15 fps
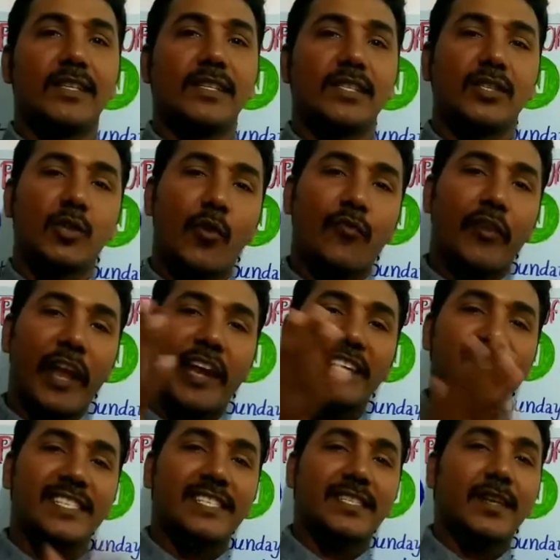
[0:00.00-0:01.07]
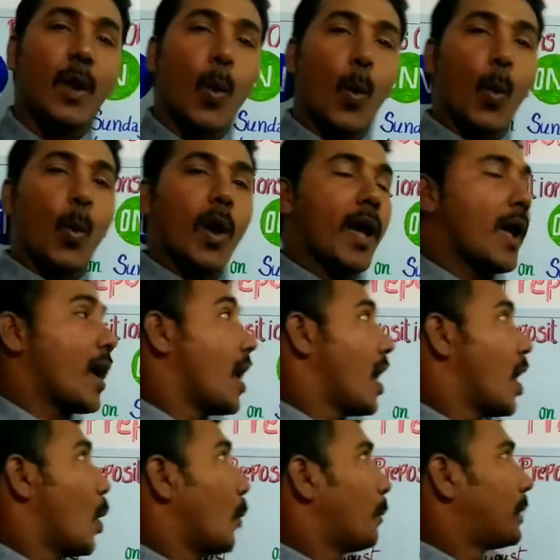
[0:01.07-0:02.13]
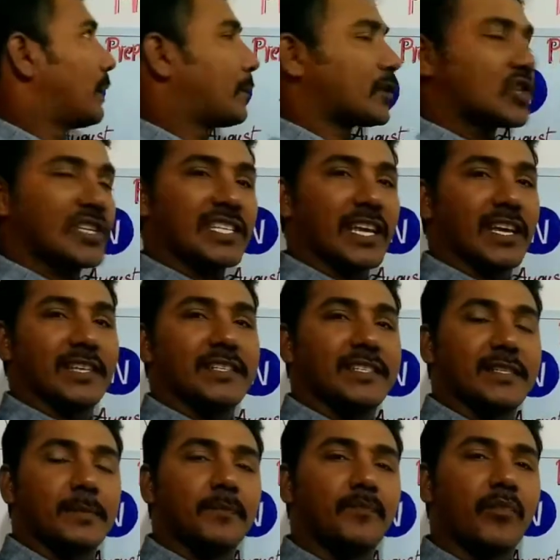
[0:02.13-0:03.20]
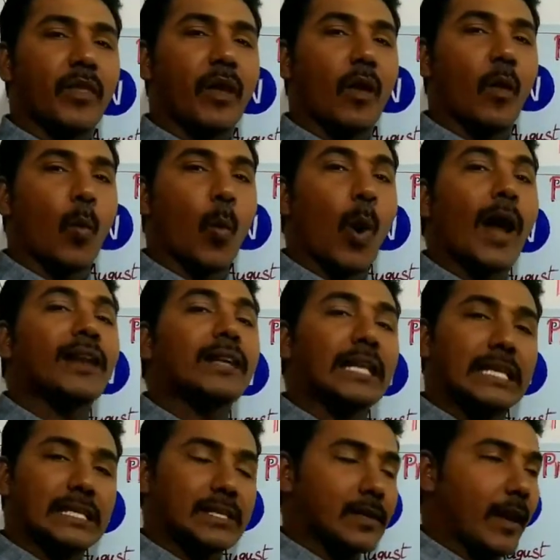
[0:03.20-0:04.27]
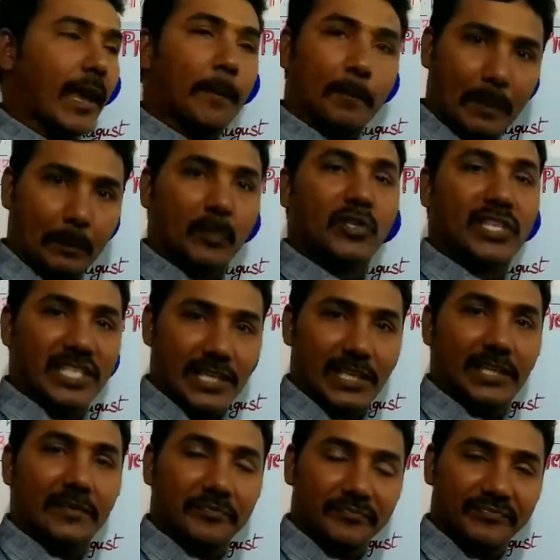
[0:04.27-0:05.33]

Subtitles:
So friends, prepositions. What is a preposition?